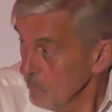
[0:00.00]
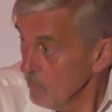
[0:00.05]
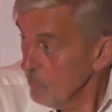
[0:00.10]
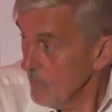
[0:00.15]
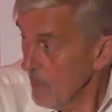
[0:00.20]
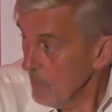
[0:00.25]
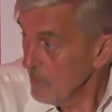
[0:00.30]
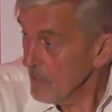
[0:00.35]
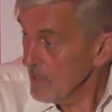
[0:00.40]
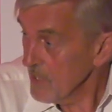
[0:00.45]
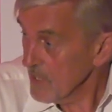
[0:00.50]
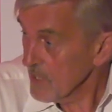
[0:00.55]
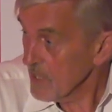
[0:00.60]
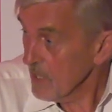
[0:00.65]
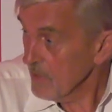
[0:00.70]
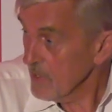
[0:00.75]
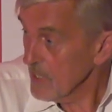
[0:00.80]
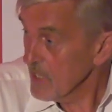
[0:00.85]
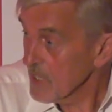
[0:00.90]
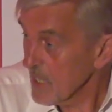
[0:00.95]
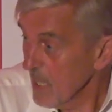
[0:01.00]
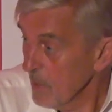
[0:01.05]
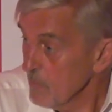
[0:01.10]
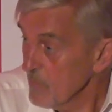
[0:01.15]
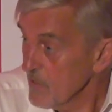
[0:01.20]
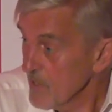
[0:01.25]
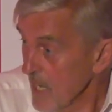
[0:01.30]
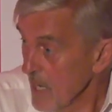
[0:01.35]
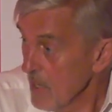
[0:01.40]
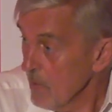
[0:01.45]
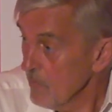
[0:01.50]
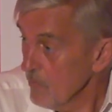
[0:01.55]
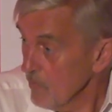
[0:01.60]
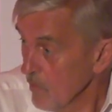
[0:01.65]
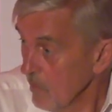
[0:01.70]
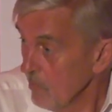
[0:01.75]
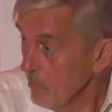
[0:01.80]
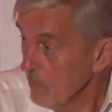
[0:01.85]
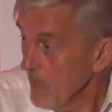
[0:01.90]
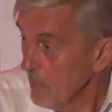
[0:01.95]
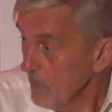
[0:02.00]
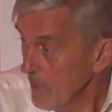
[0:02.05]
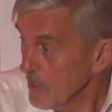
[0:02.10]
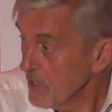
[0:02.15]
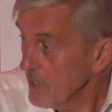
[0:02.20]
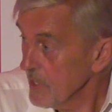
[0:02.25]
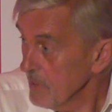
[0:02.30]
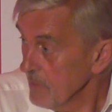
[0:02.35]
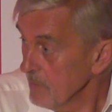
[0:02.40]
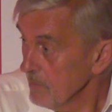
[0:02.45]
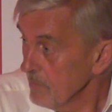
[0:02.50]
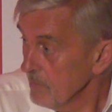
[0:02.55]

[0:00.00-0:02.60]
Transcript: Remember this, so this comes down from the budget.